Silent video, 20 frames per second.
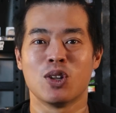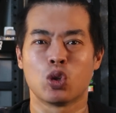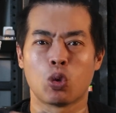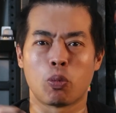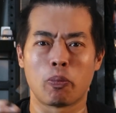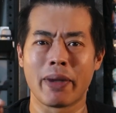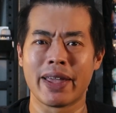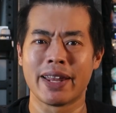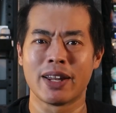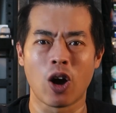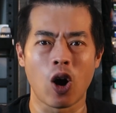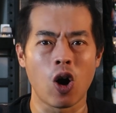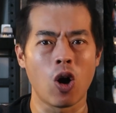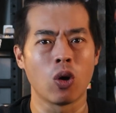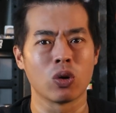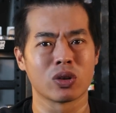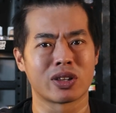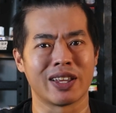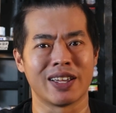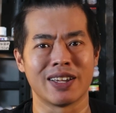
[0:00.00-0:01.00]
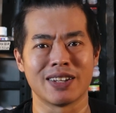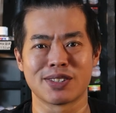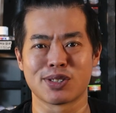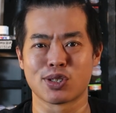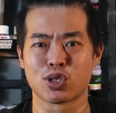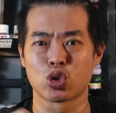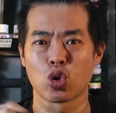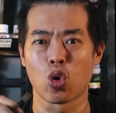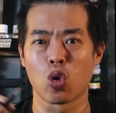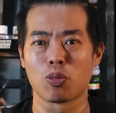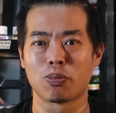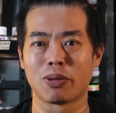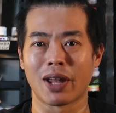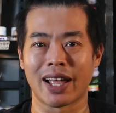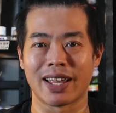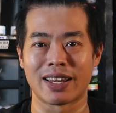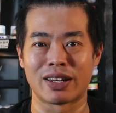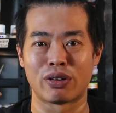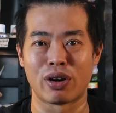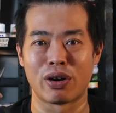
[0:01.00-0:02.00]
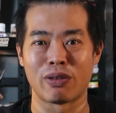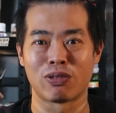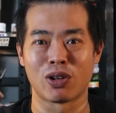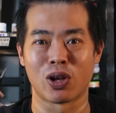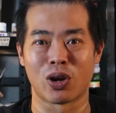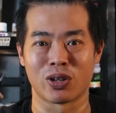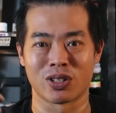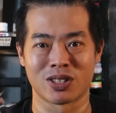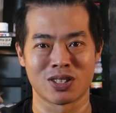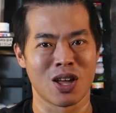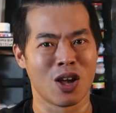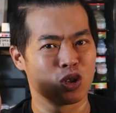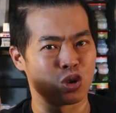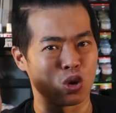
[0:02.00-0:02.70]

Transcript: to paint all things Gravelords.